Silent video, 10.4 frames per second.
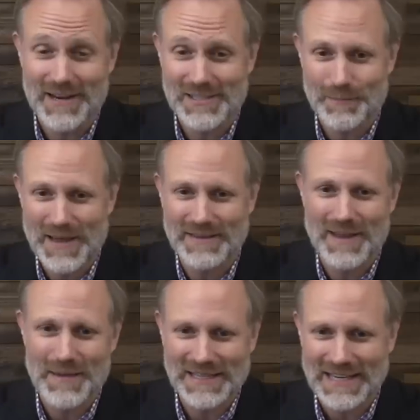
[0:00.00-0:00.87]
right it's a
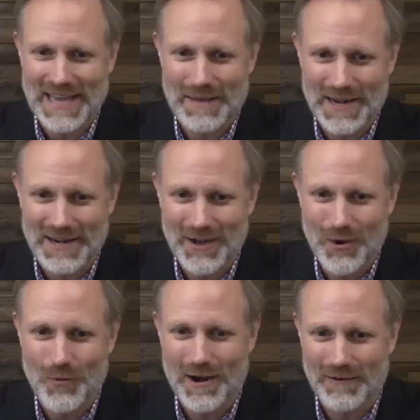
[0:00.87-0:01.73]
pandemic that came out of
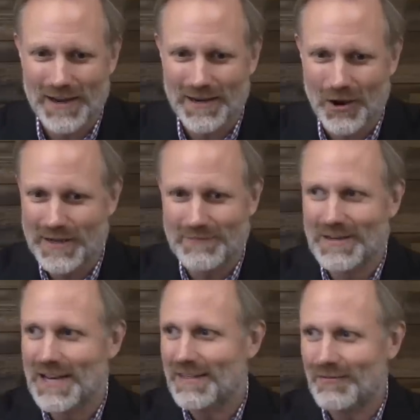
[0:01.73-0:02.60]
nowhere right oh we,
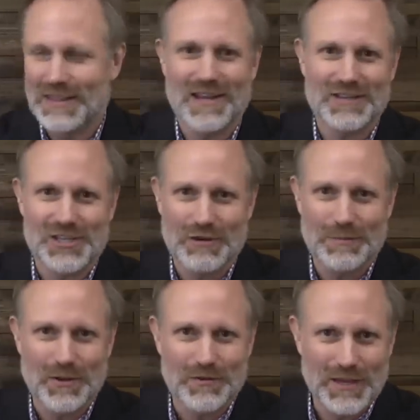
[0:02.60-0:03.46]
we didn't we thought this
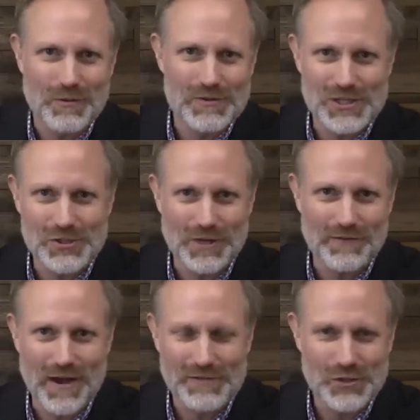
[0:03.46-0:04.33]
crypto thing was just sort
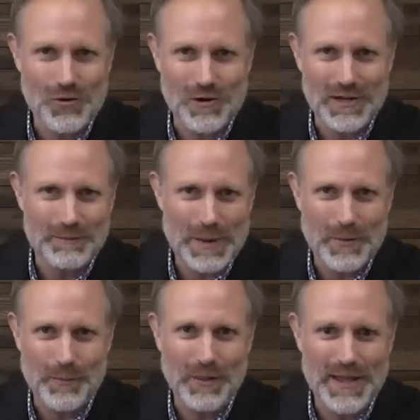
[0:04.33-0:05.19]
of offshore and
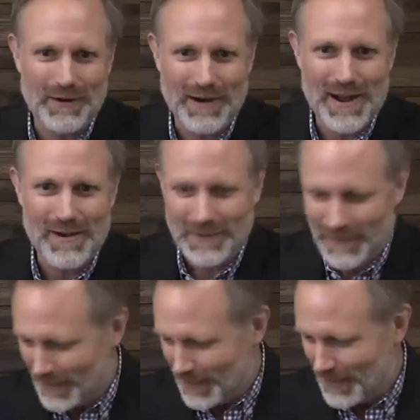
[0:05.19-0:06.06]
people playing
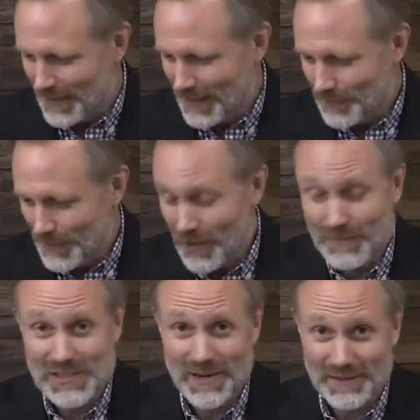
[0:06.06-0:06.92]
around but all
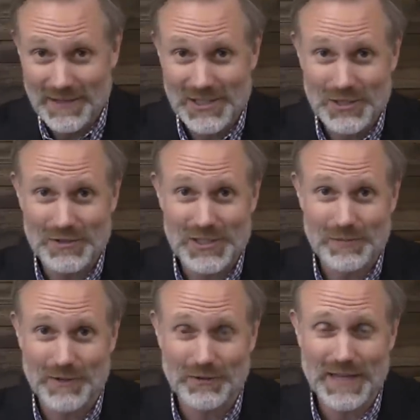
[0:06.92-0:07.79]
of a sudden it's doing
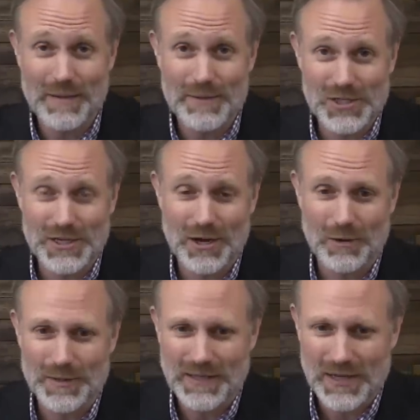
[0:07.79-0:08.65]
some real damage in
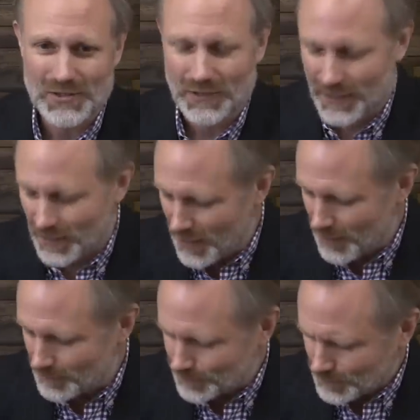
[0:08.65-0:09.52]
here potentially
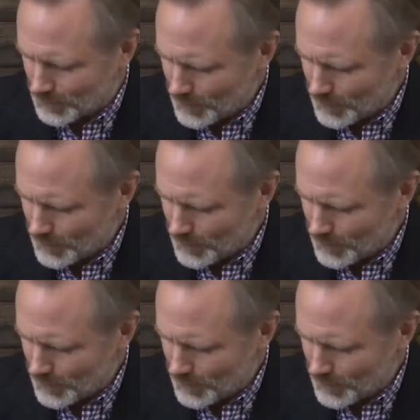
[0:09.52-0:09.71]
um,